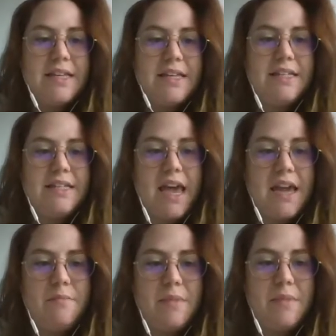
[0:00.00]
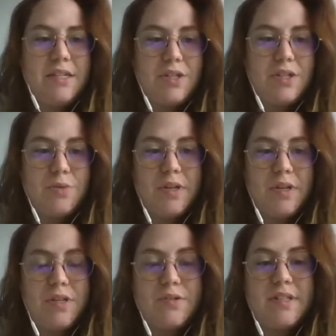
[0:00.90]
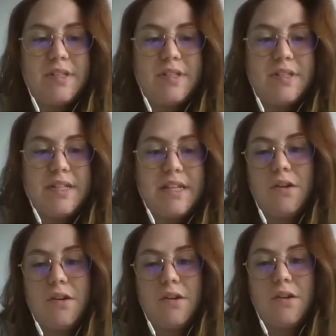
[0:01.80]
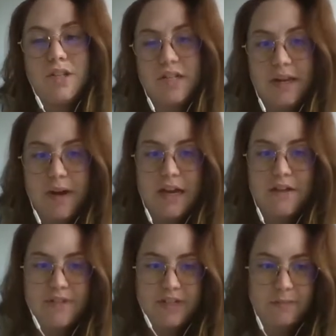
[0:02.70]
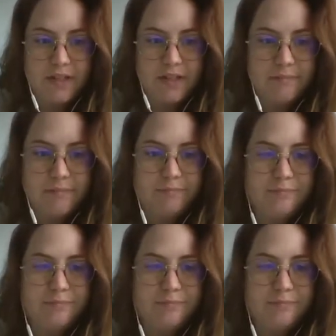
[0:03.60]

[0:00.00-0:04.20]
The aim is to reduce the ecological impact of cement.